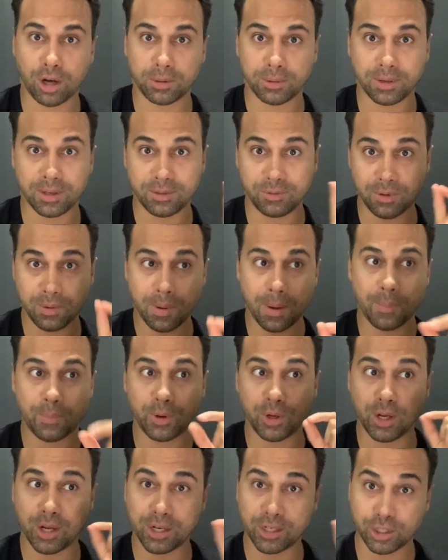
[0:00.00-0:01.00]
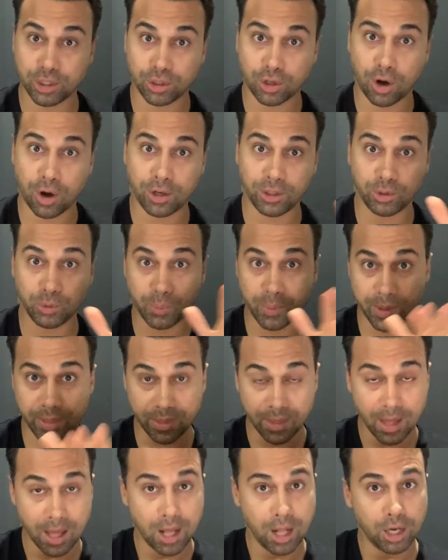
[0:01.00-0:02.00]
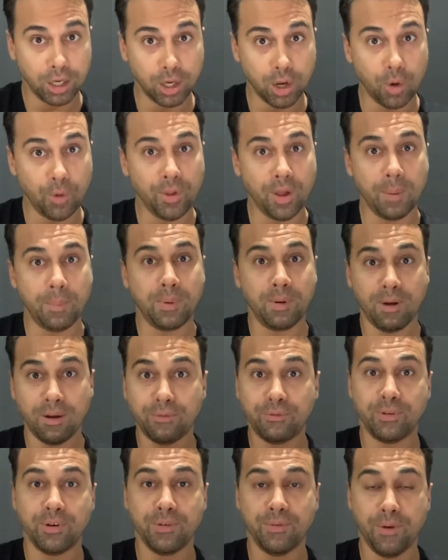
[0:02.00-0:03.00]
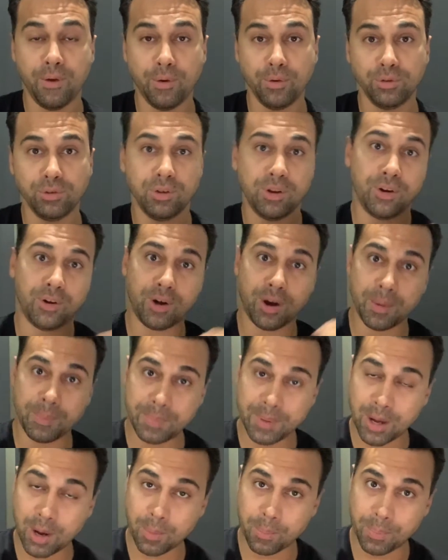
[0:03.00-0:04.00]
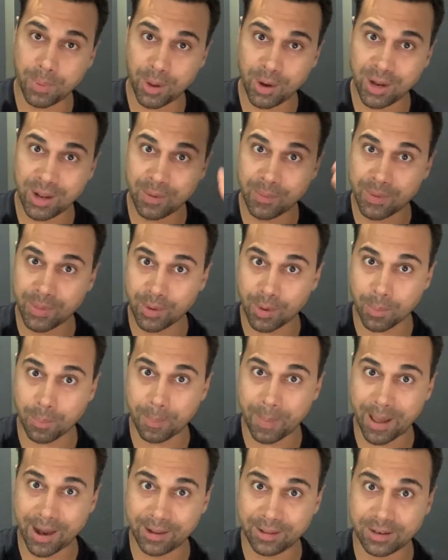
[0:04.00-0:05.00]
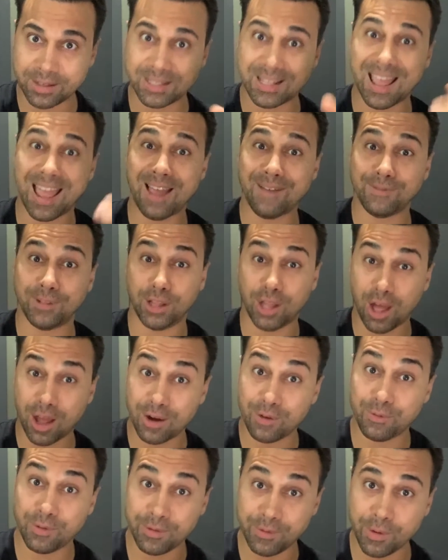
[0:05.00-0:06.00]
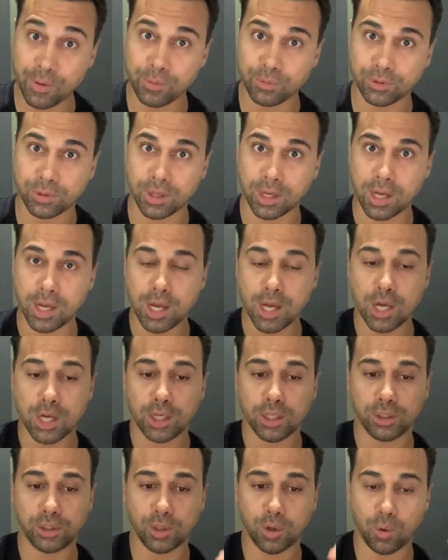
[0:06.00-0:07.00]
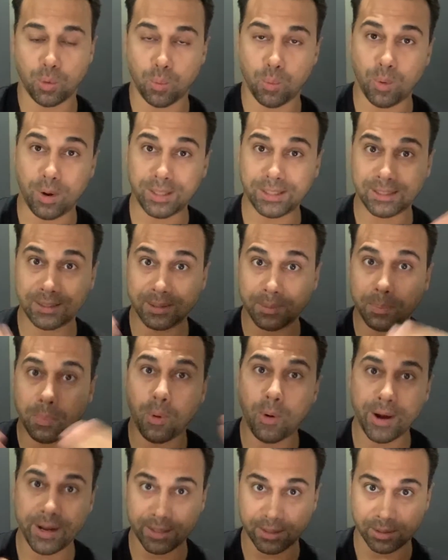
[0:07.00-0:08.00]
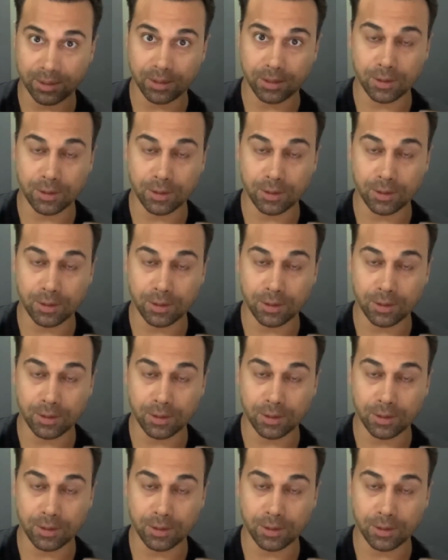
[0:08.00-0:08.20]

Because remember, you're going to start with low number of reviews, and you're going to be competing with competitors that have a lot of reviews. So what's the point?